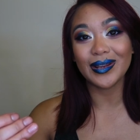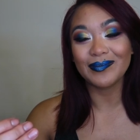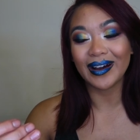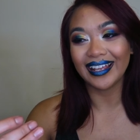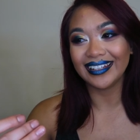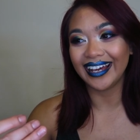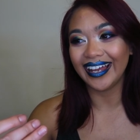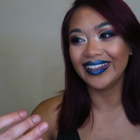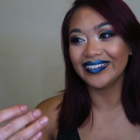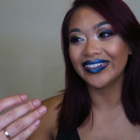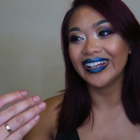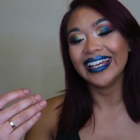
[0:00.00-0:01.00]
in my
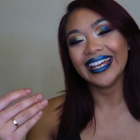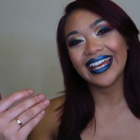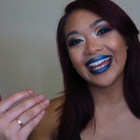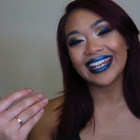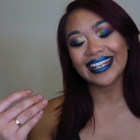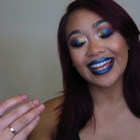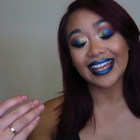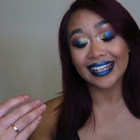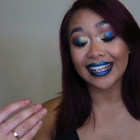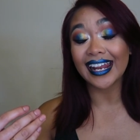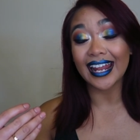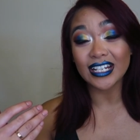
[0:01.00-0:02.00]
life, it,
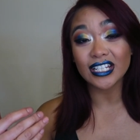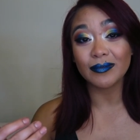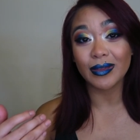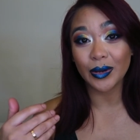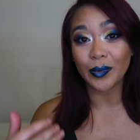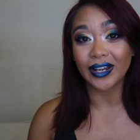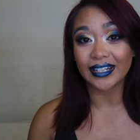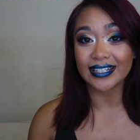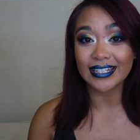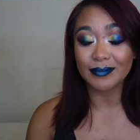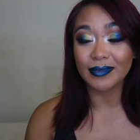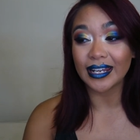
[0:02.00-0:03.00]
it can actually be quite
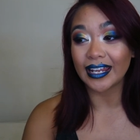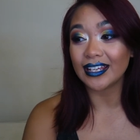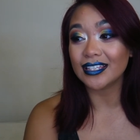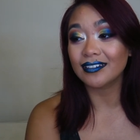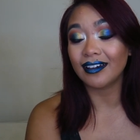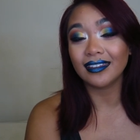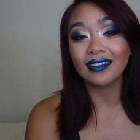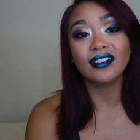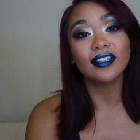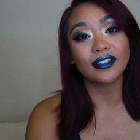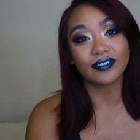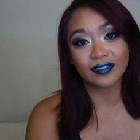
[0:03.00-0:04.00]
intimidating. So I think
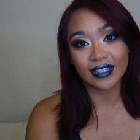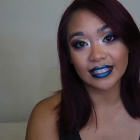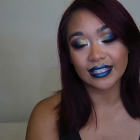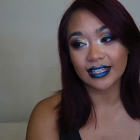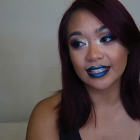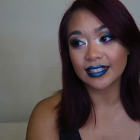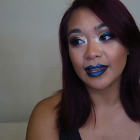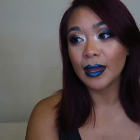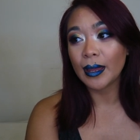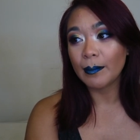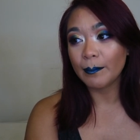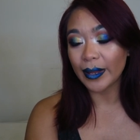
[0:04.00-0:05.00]
a lot of this is
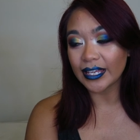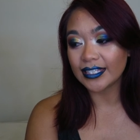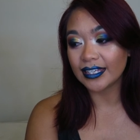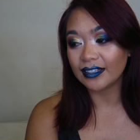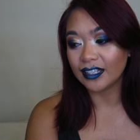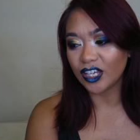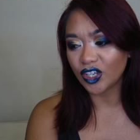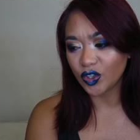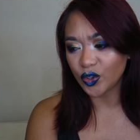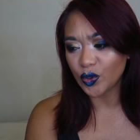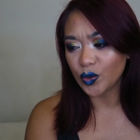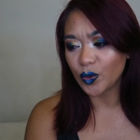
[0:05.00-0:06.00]
basically
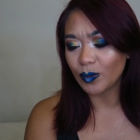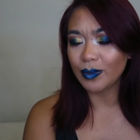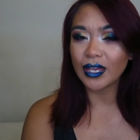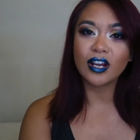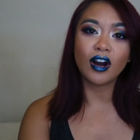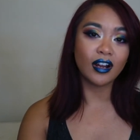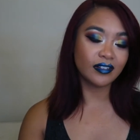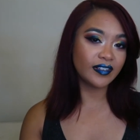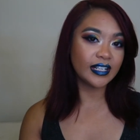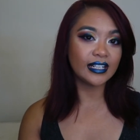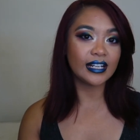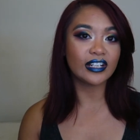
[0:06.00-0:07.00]
you being
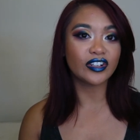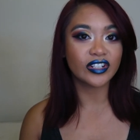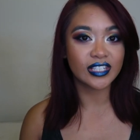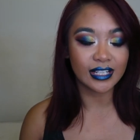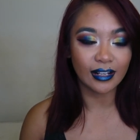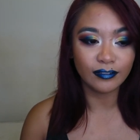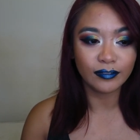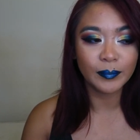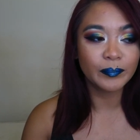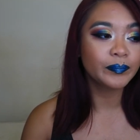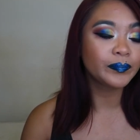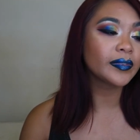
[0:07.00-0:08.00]
confident in yourself.
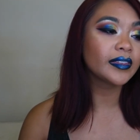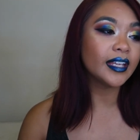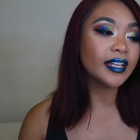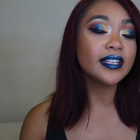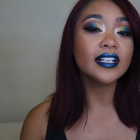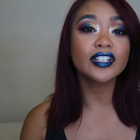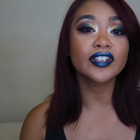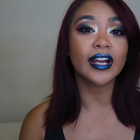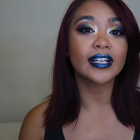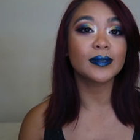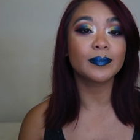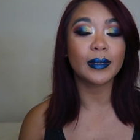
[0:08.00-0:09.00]
Nothing
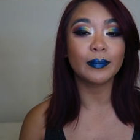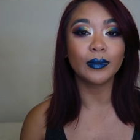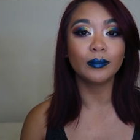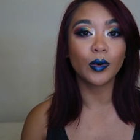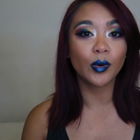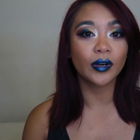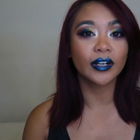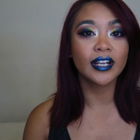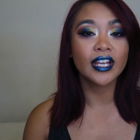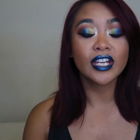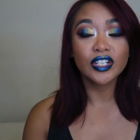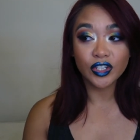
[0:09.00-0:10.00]
attracts people more
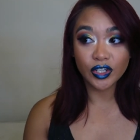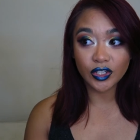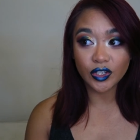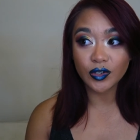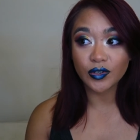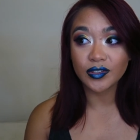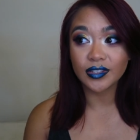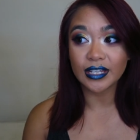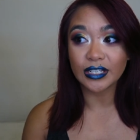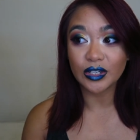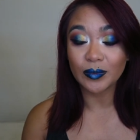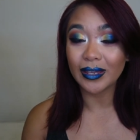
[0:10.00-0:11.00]
to you
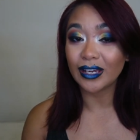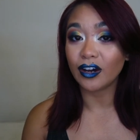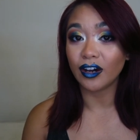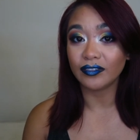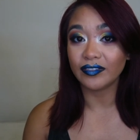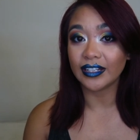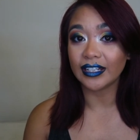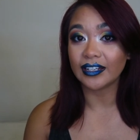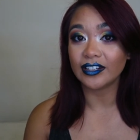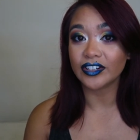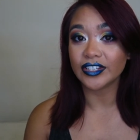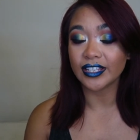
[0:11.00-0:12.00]
than you being confident
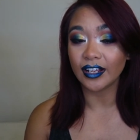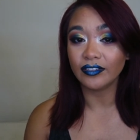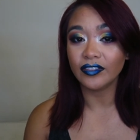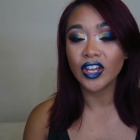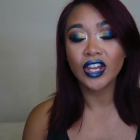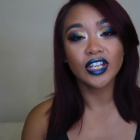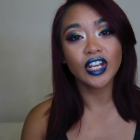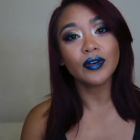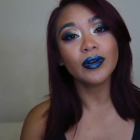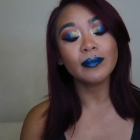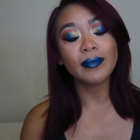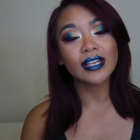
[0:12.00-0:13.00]
in yourself. Know
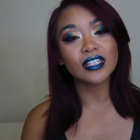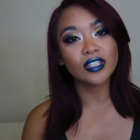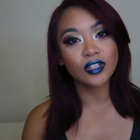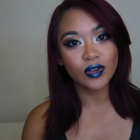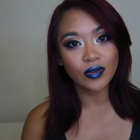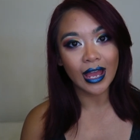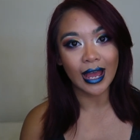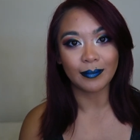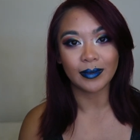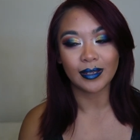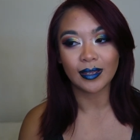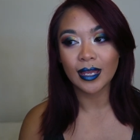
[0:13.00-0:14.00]
what makes you
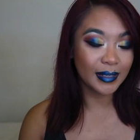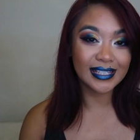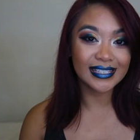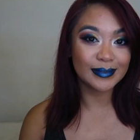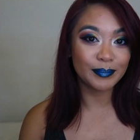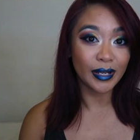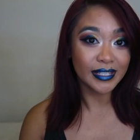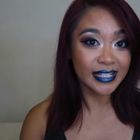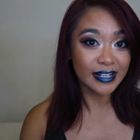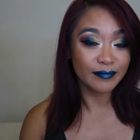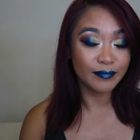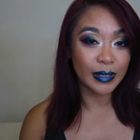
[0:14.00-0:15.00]
happy because positive